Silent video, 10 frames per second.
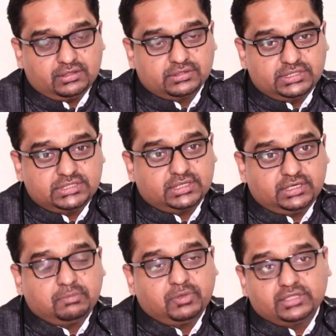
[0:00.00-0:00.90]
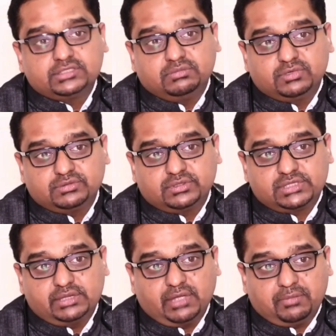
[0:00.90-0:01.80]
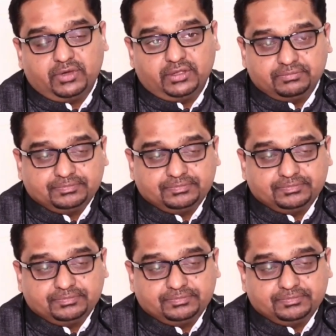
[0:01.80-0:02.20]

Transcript: these are the typical symptoms of sleep apnea.